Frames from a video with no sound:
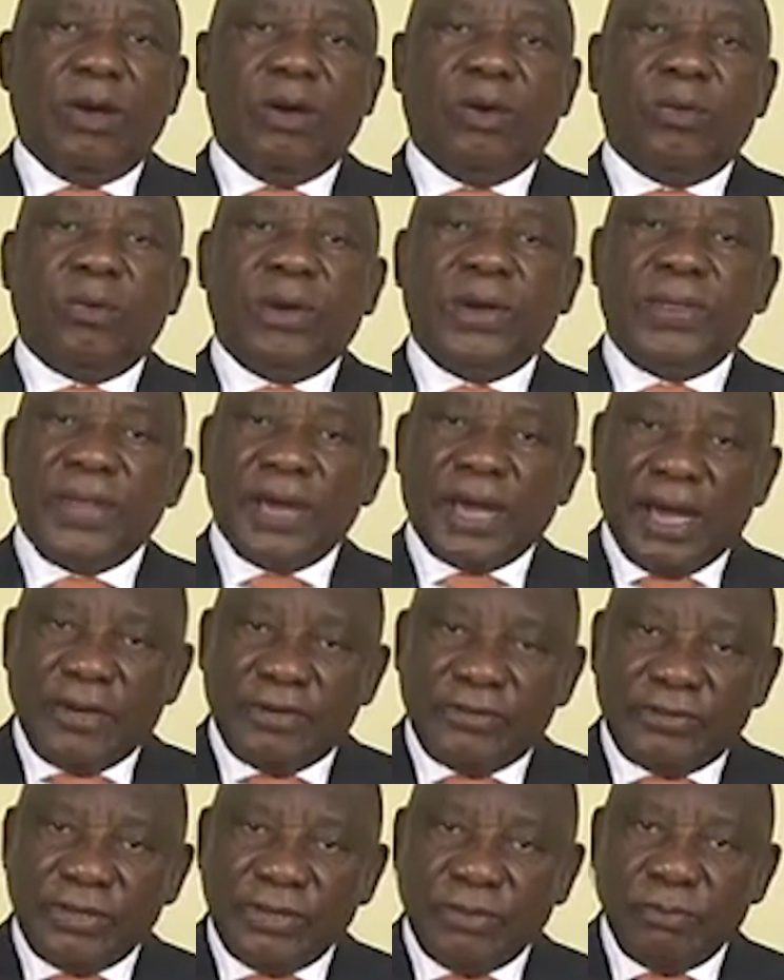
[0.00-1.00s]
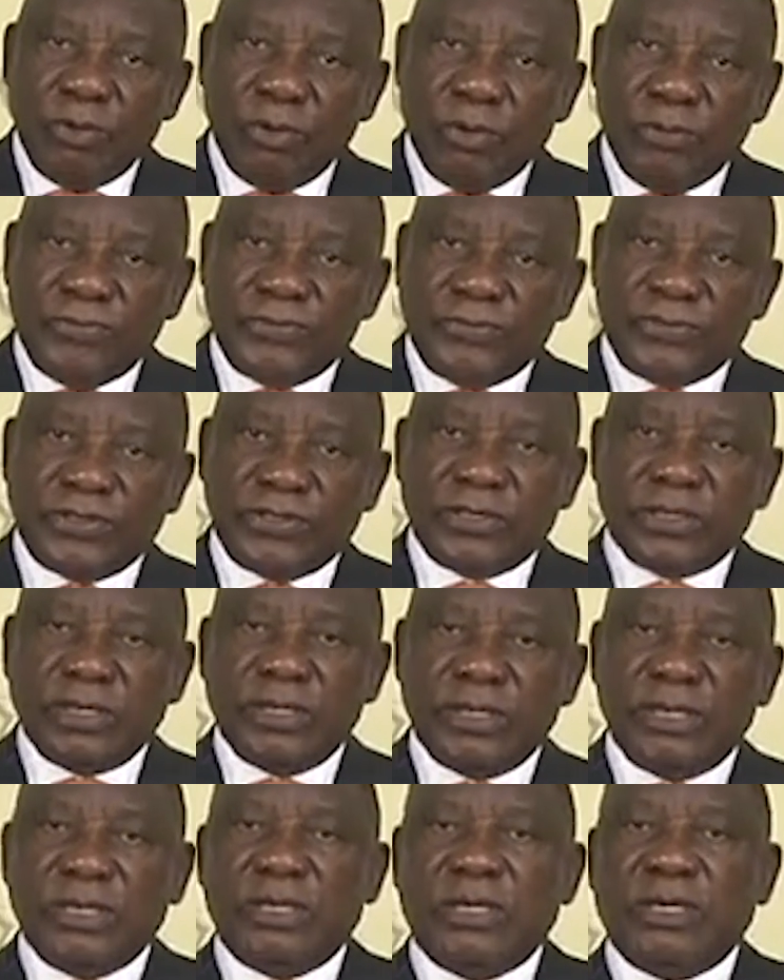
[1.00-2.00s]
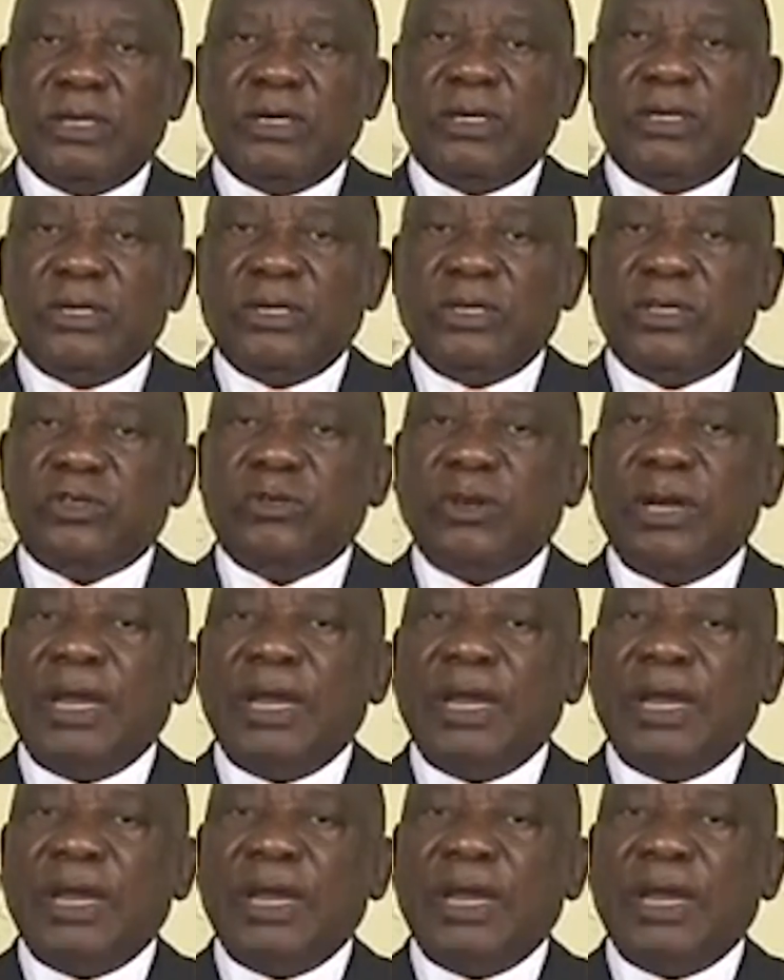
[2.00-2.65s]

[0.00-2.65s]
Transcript: When the country moves to